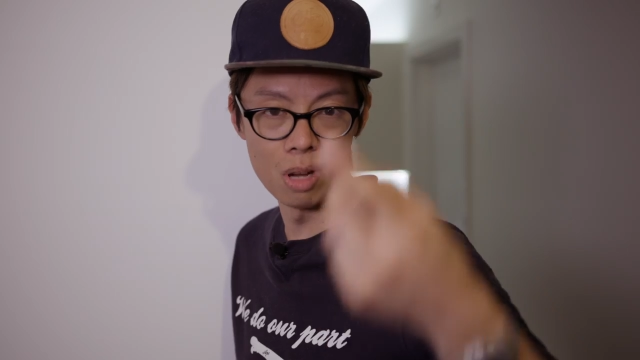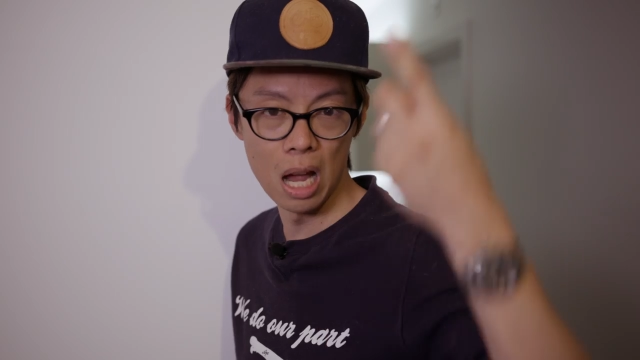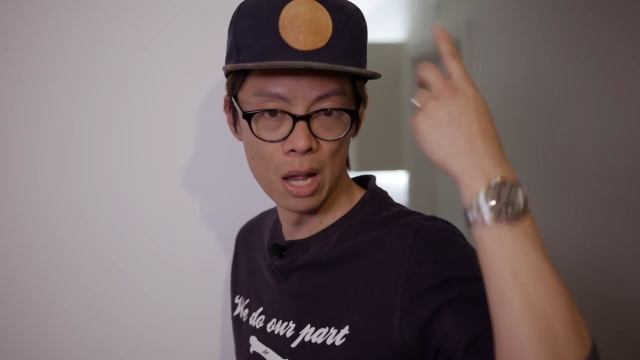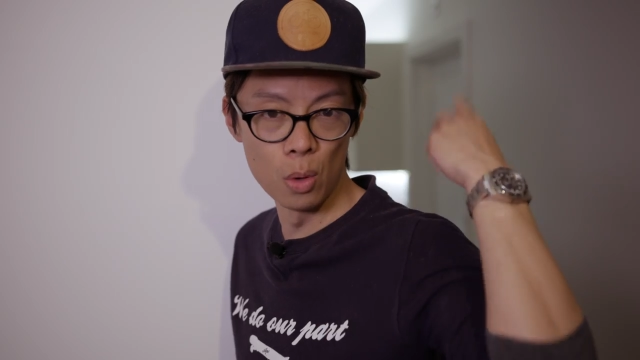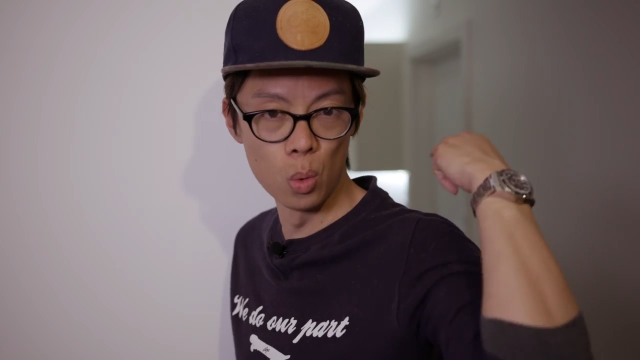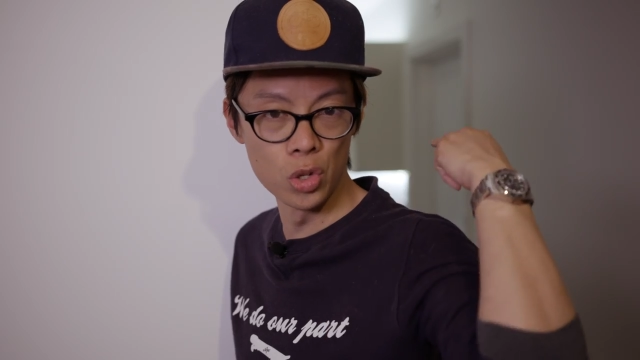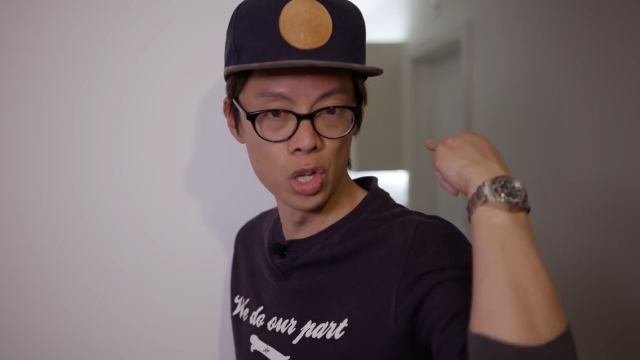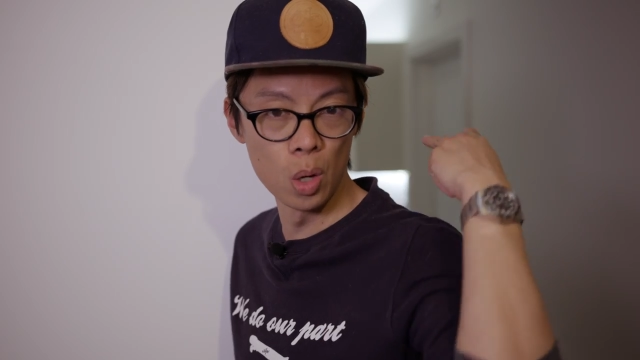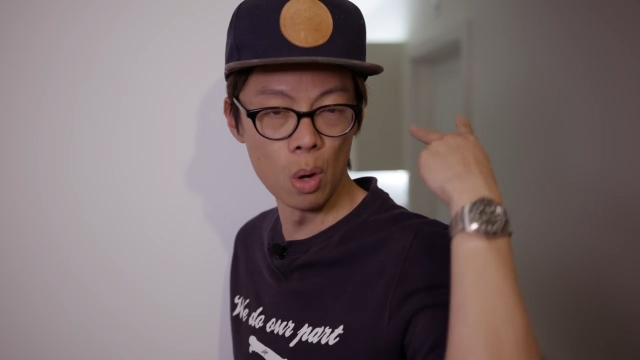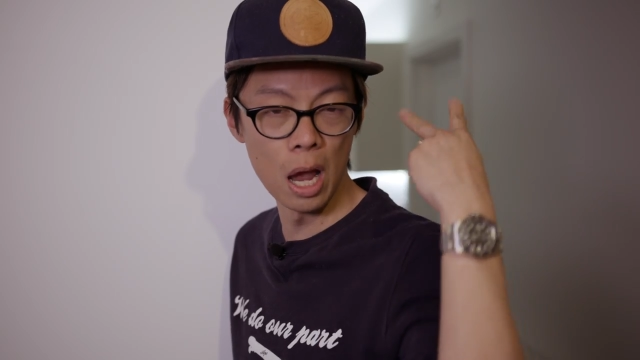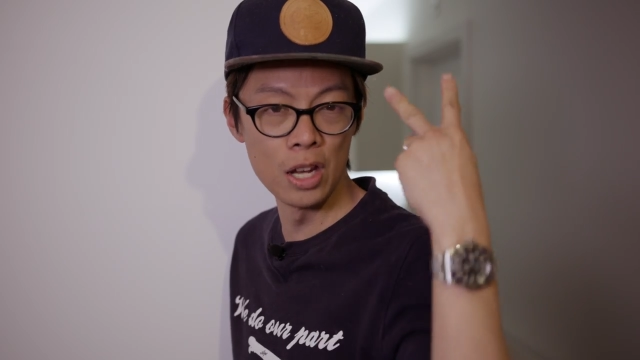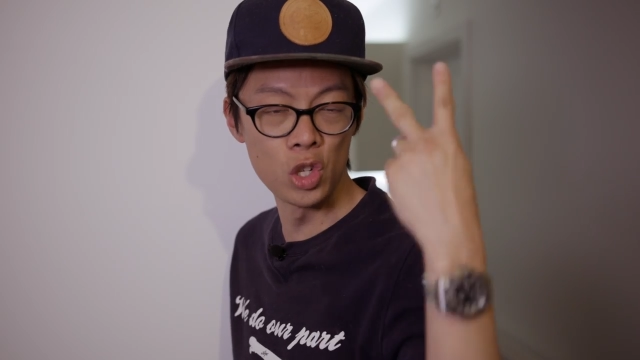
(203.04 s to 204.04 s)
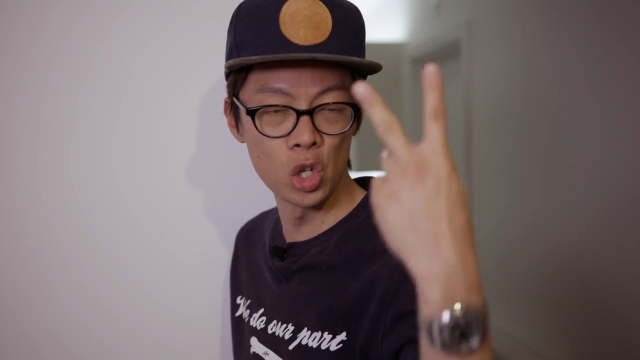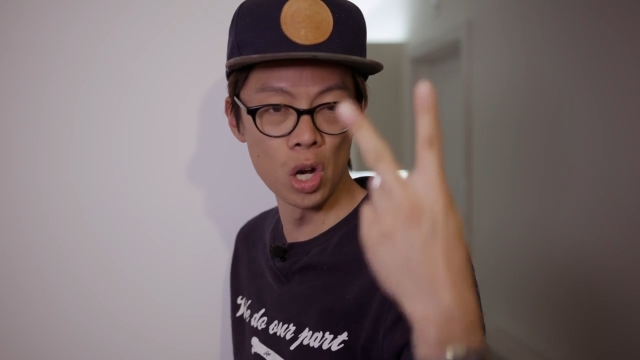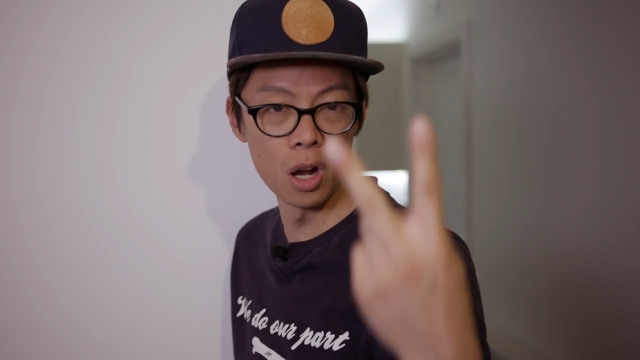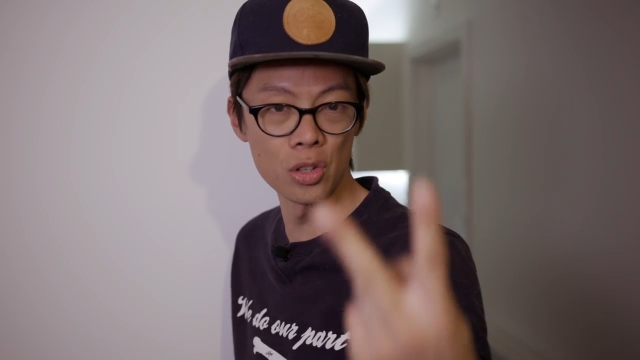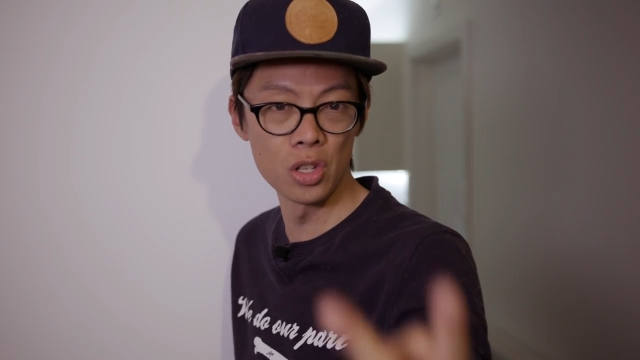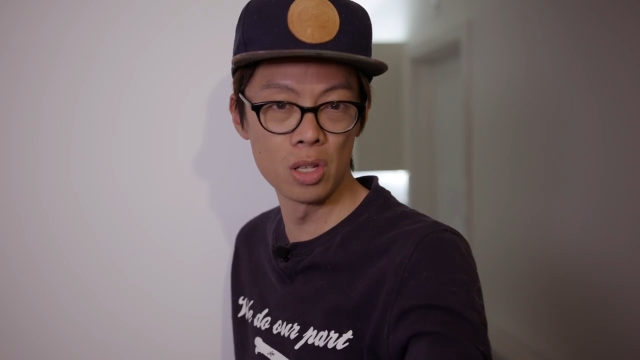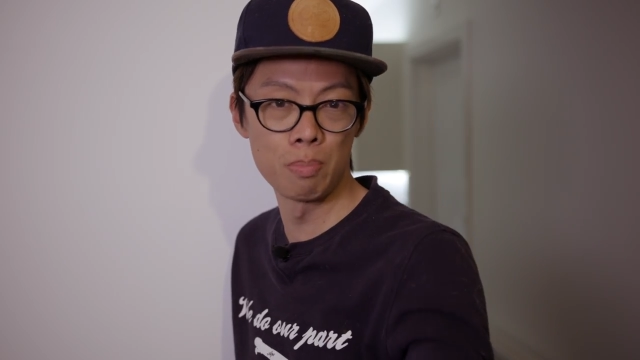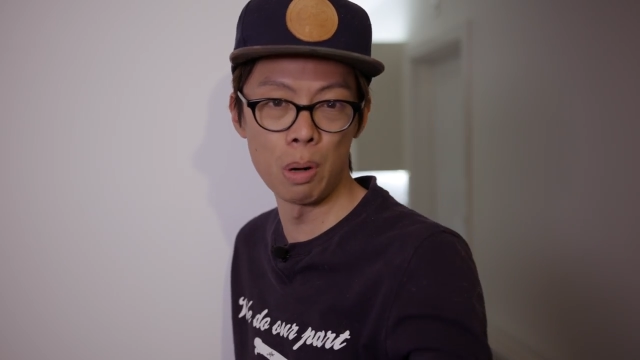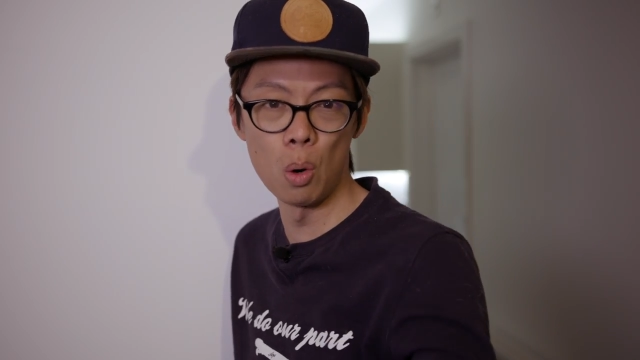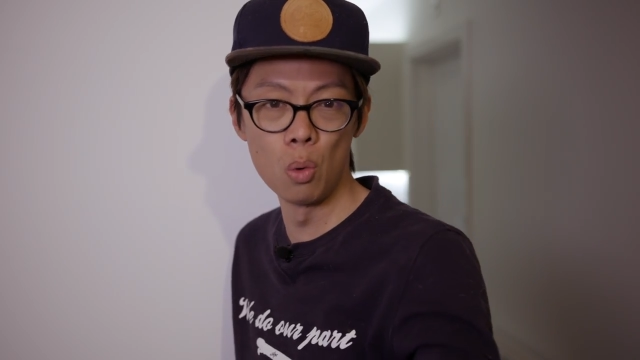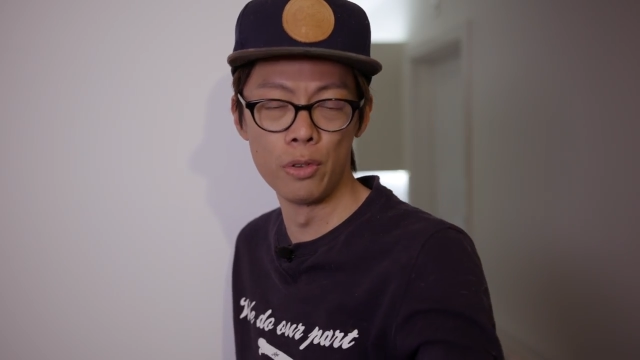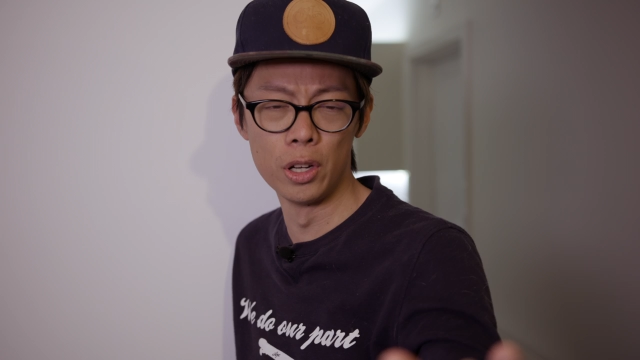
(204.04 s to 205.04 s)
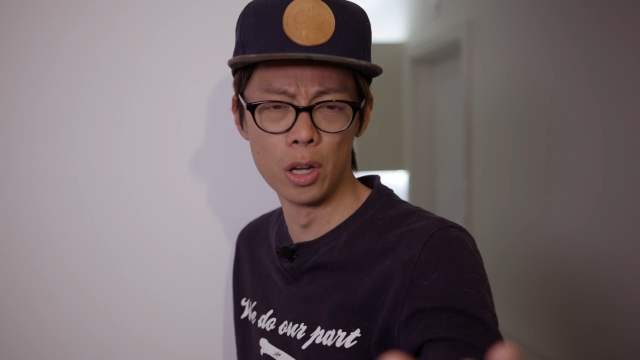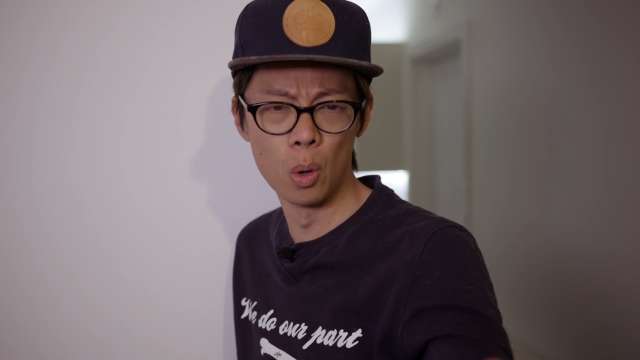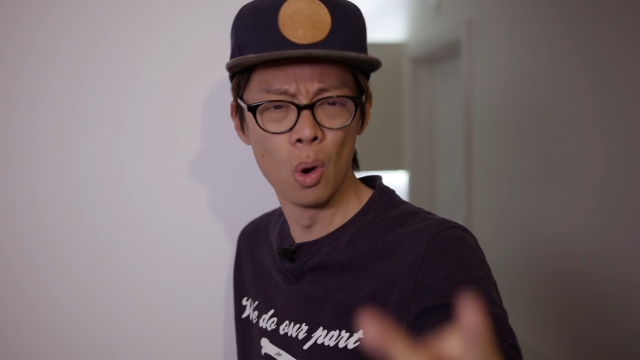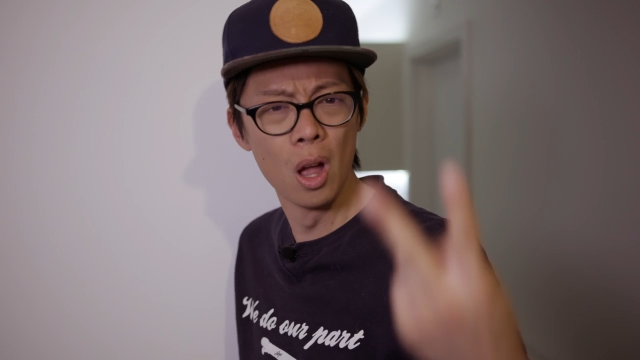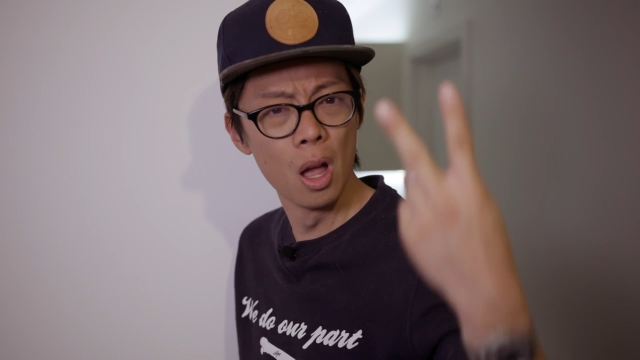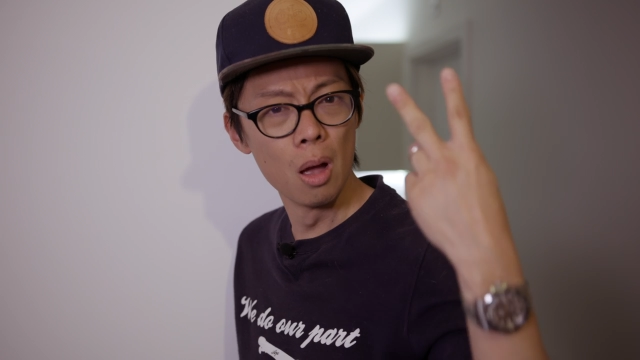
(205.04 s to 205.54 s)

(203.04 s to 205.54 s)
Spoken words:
And also a Charters poll video.